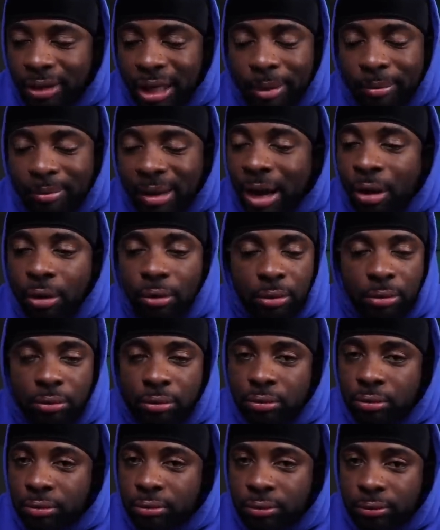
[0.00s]
I'm out.
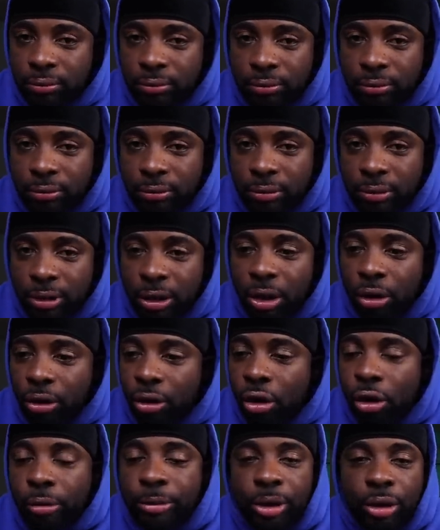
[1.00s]
Yo,
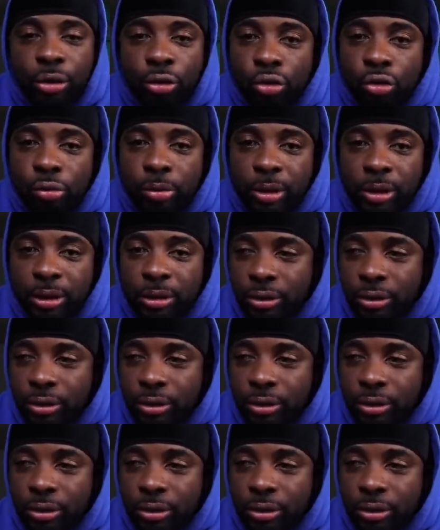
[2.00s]
call me an Uber.